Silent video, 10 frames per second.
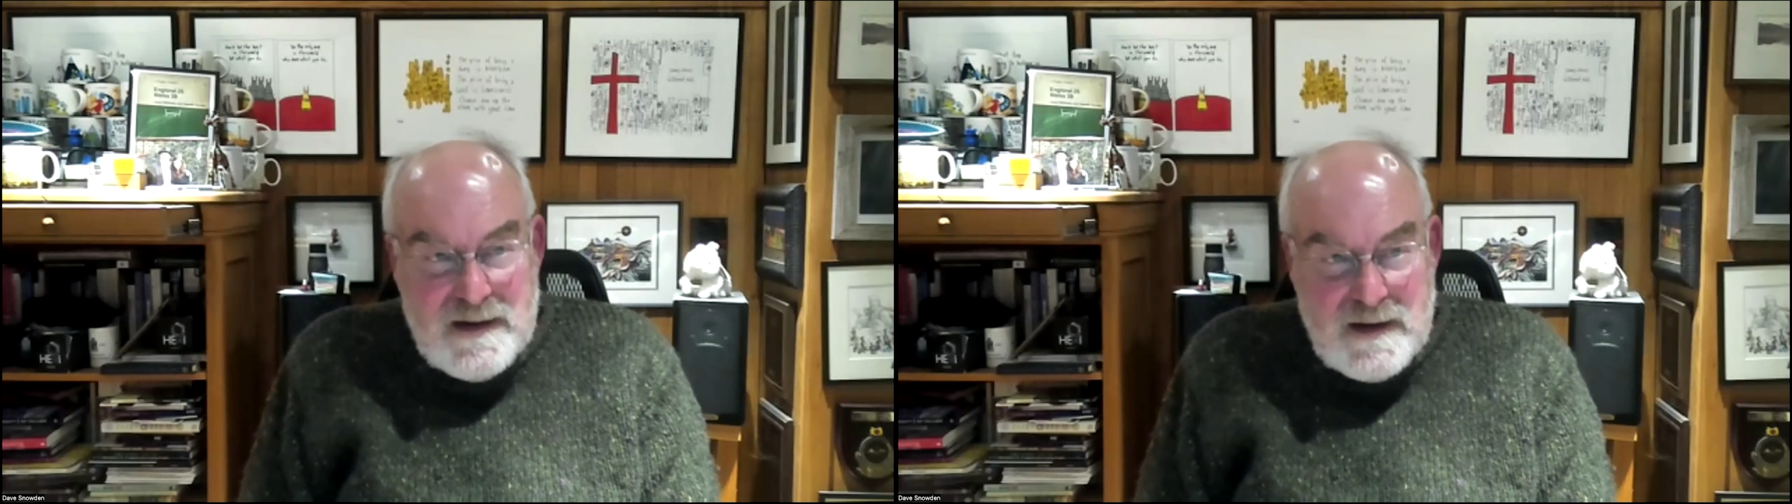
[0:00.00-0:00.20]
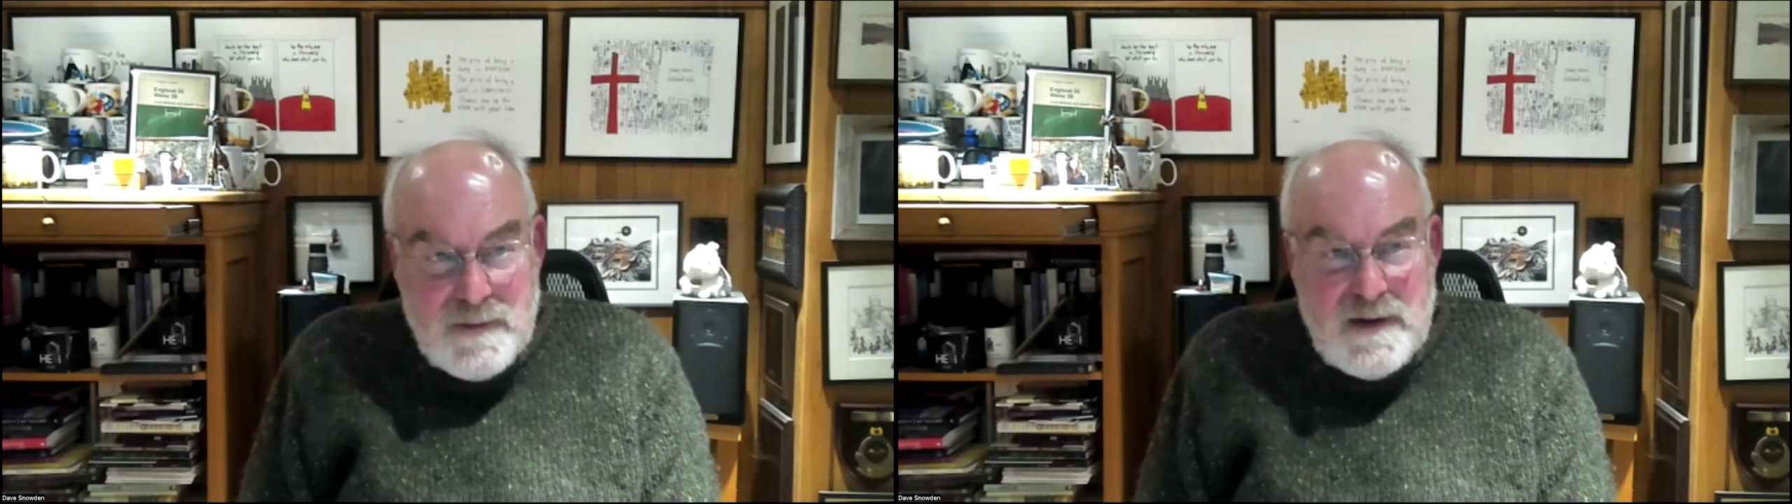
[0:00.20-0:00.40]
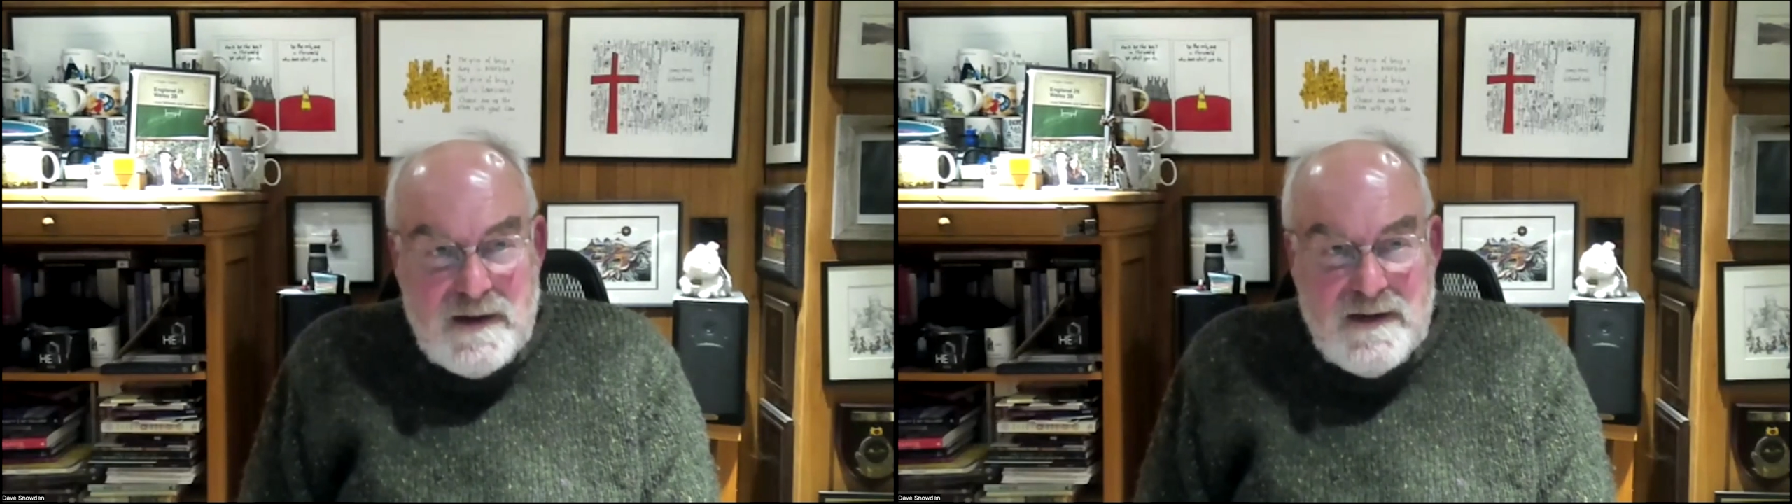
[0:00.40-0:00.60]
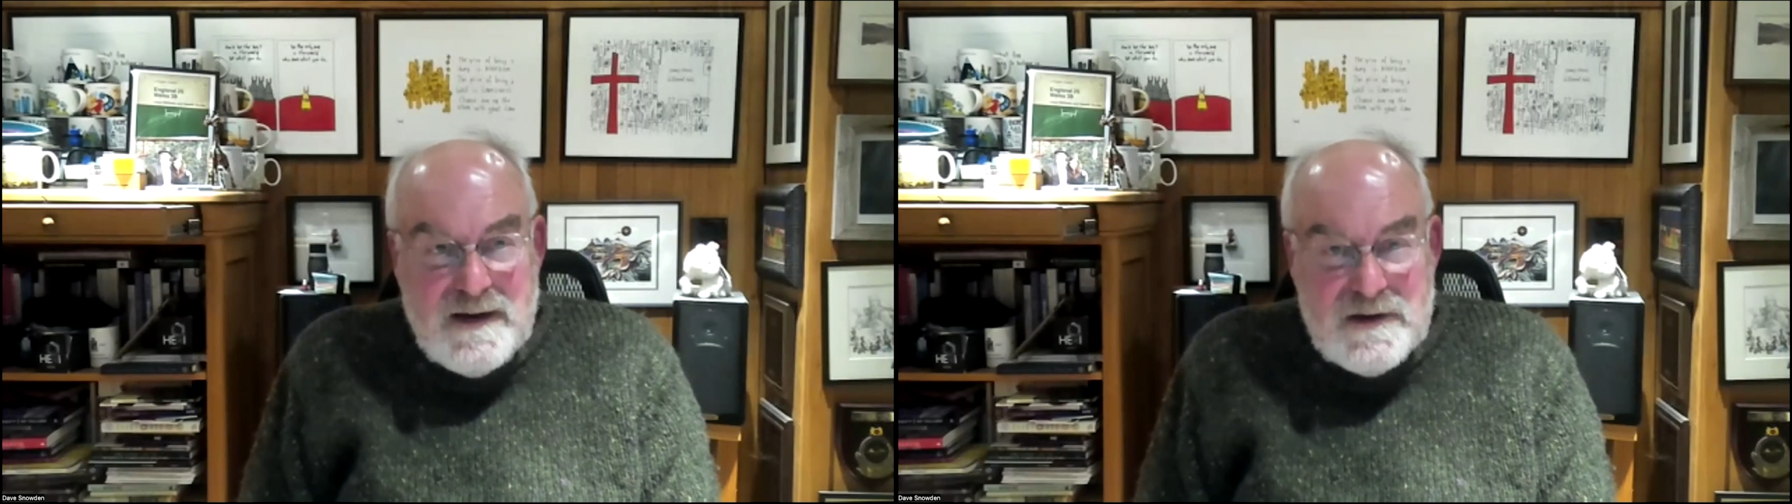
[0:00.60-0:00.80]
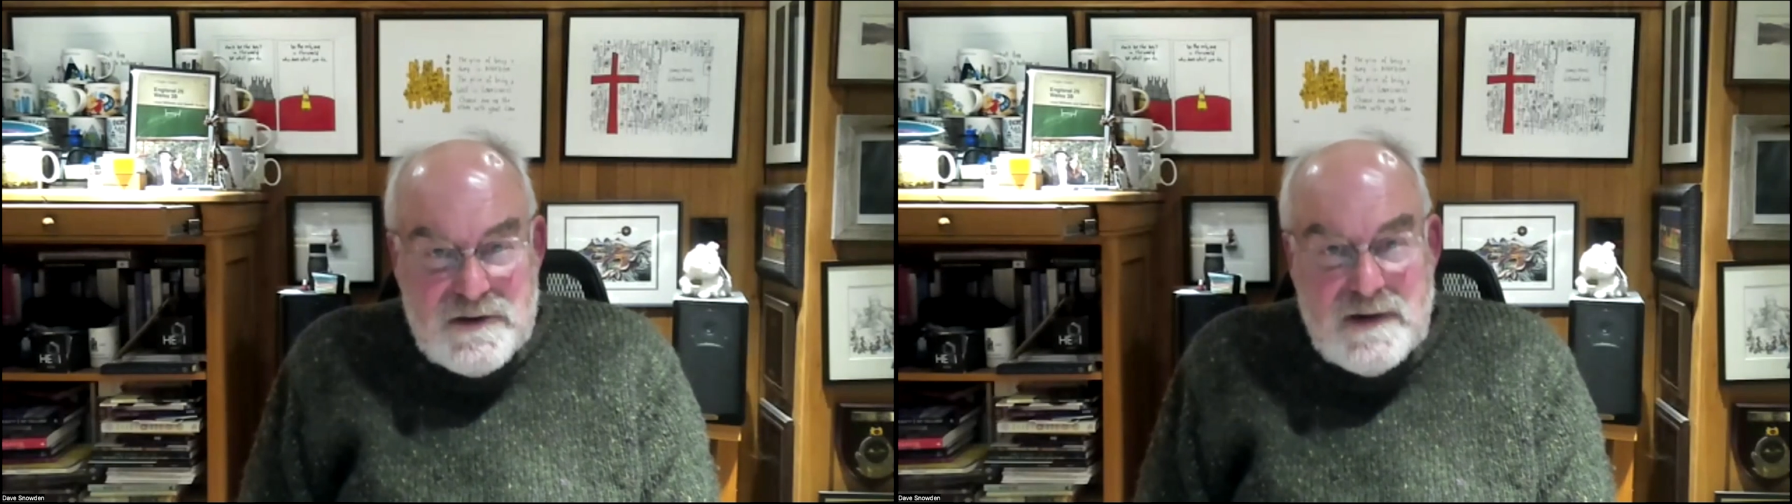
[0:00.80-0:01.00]
clickbait to
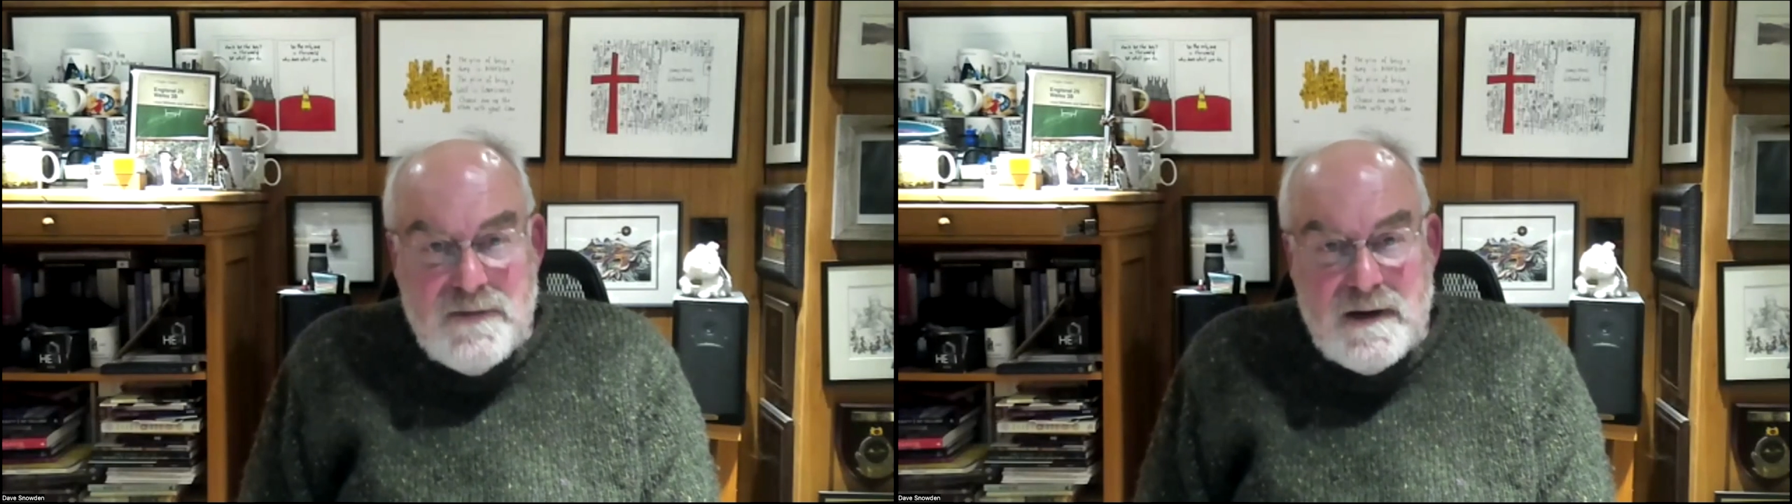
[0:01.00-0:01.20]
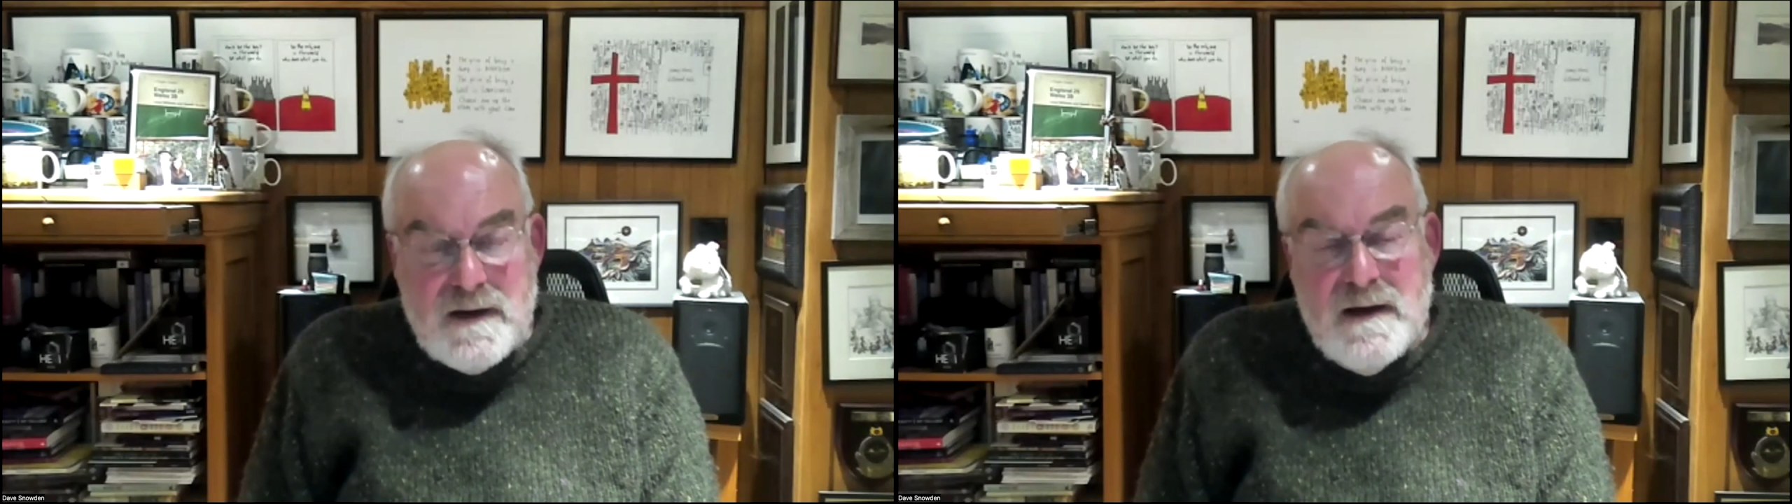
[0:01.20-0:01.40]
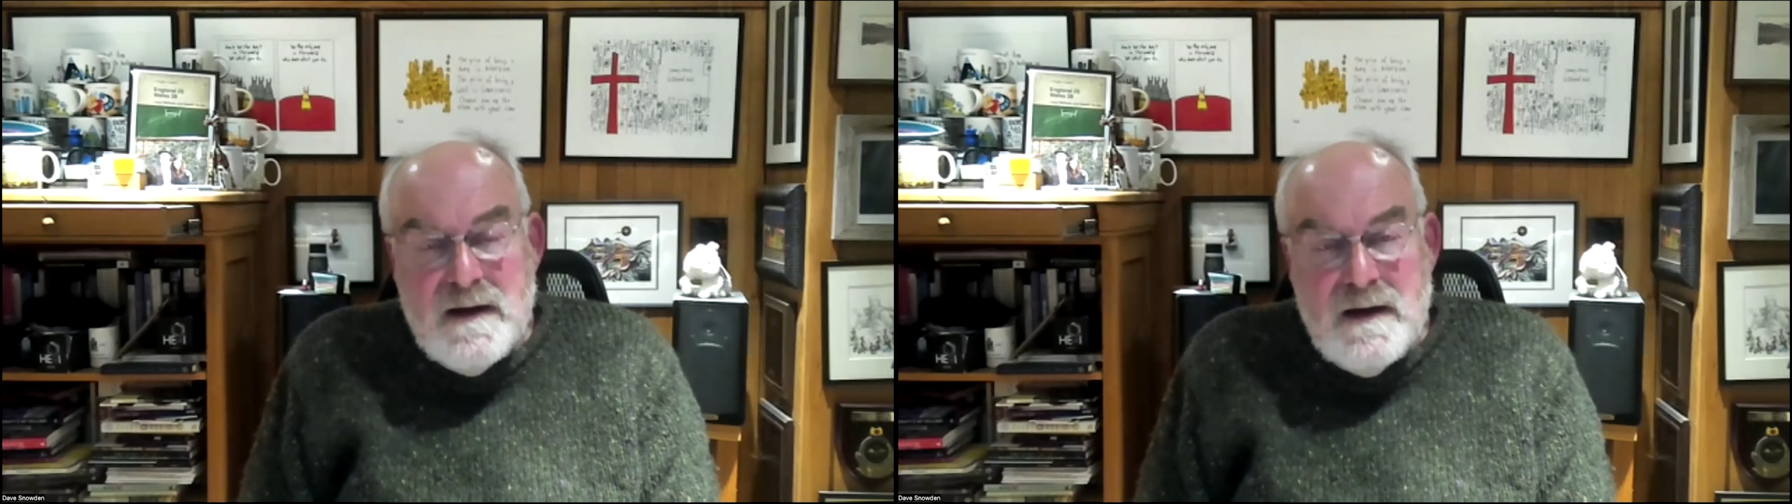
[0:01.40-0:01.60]
get traffic.